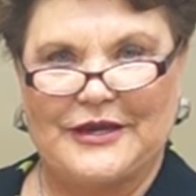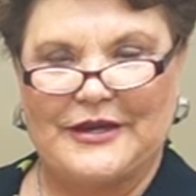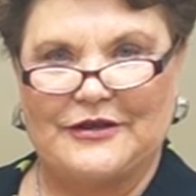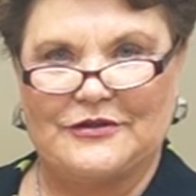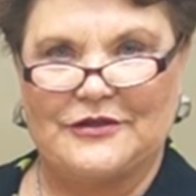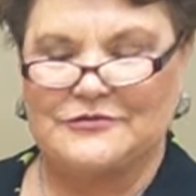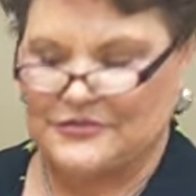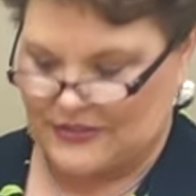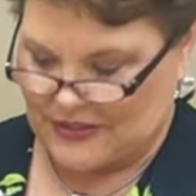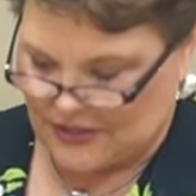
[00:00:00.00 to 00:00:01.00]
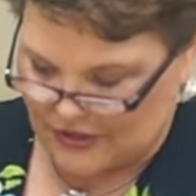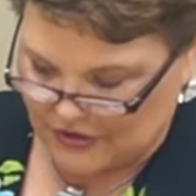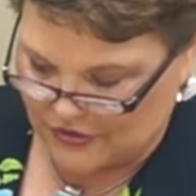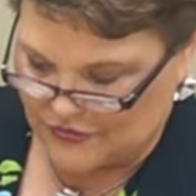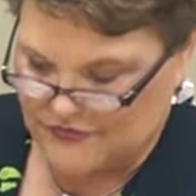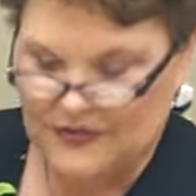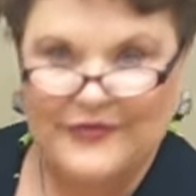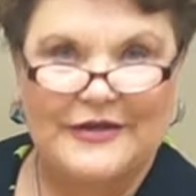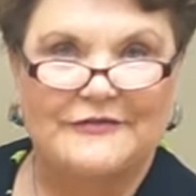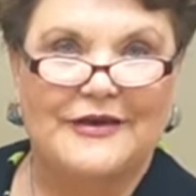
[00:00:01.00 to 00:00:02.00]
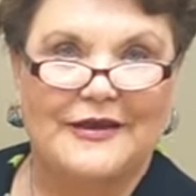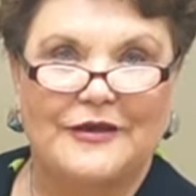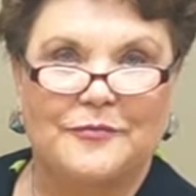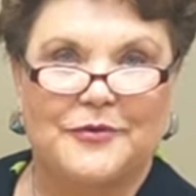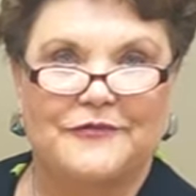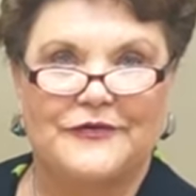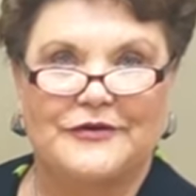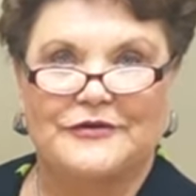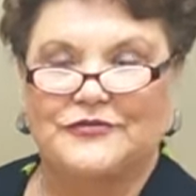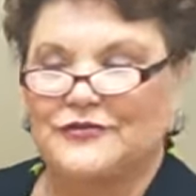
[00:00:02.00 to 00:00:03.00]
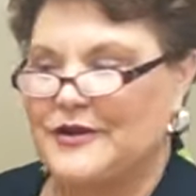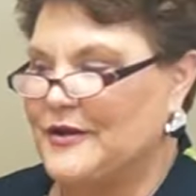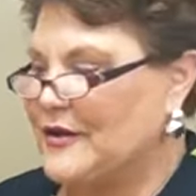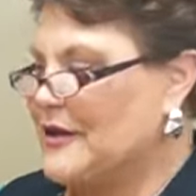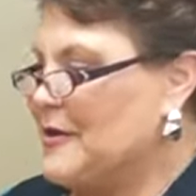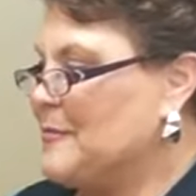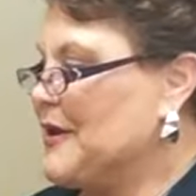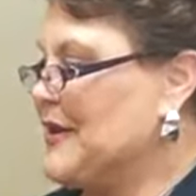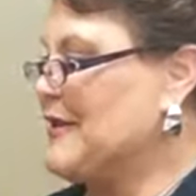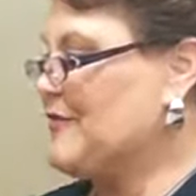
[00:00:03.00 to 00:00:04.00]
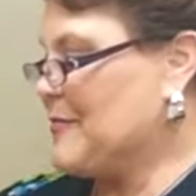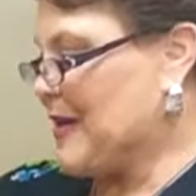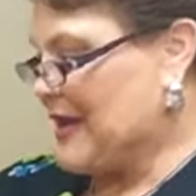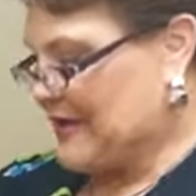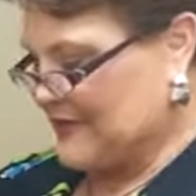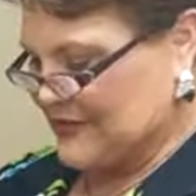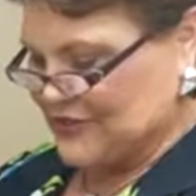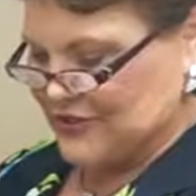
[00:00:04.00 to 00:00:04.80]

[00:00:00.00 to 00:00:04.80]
at it closely, you see that it's hanging perfectly straight. But in the back of this